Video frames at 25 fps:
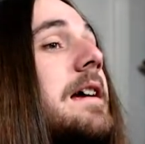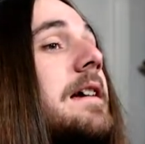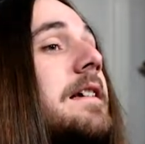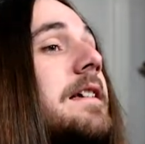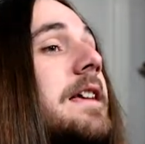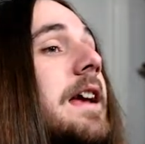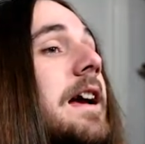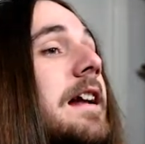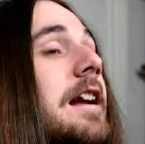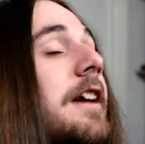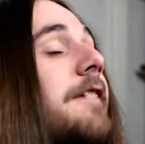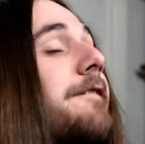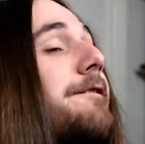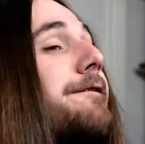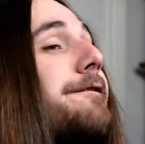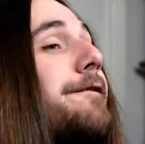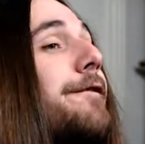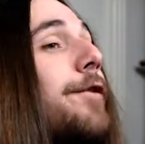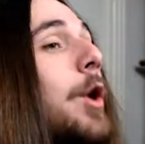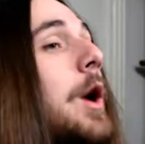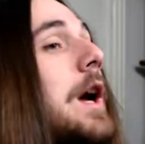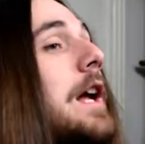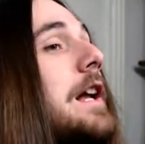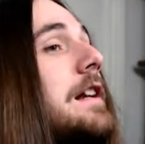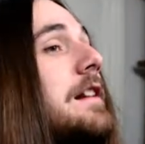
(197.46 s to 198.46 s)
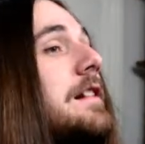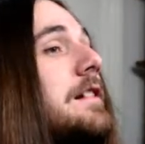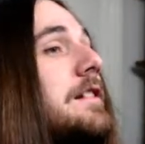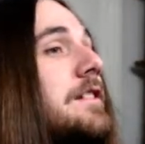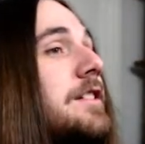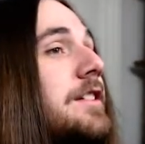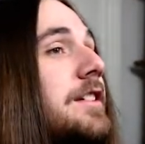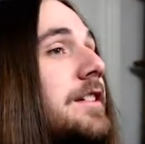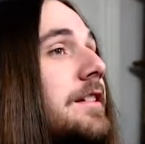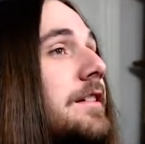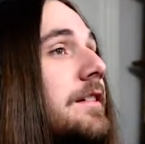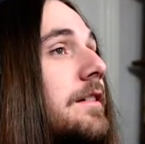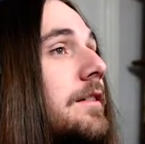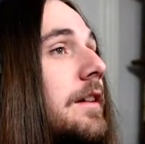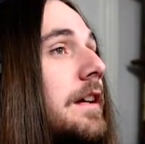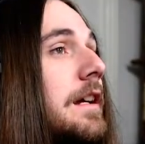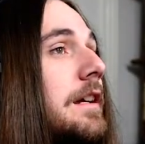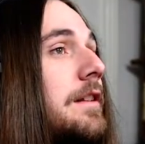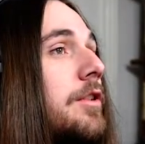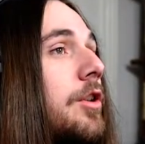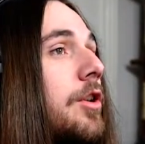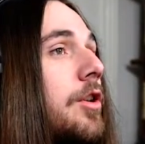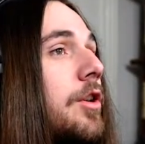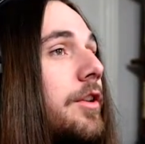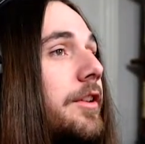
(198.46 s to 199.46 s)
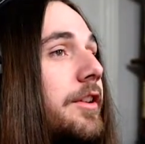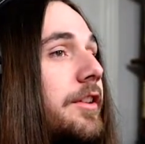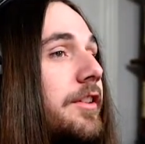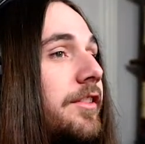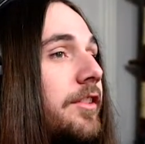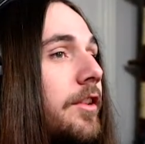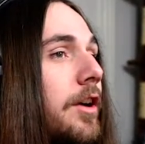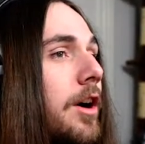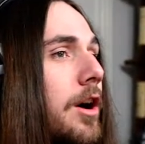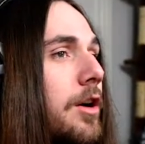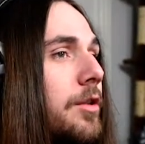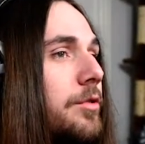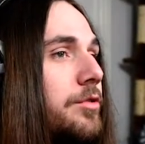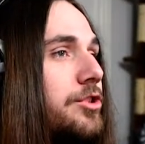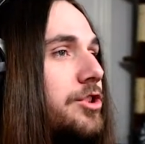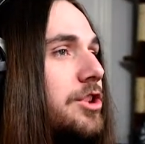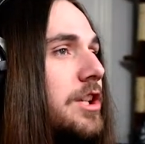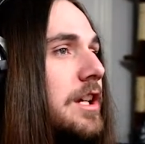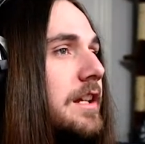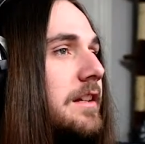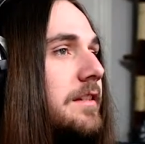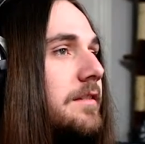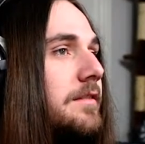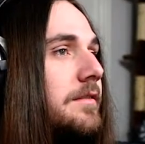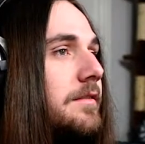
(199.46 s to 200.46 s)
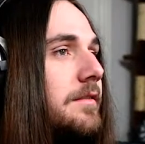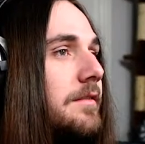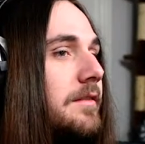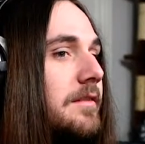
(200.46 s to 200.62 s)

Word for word: get a friend in honors. Oh, shit.